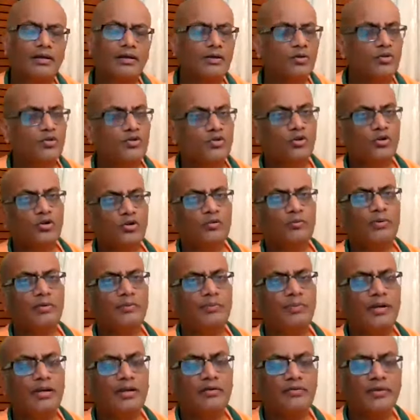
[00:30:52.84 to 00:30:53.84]
You shouldn't be
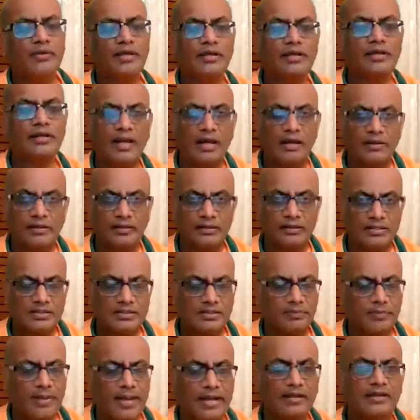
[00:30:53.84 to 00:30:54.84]
believing
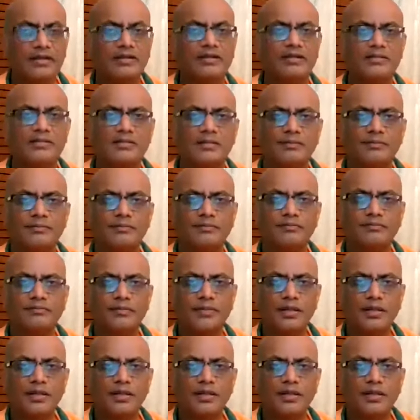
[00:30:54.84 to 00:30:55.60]
this magnetism.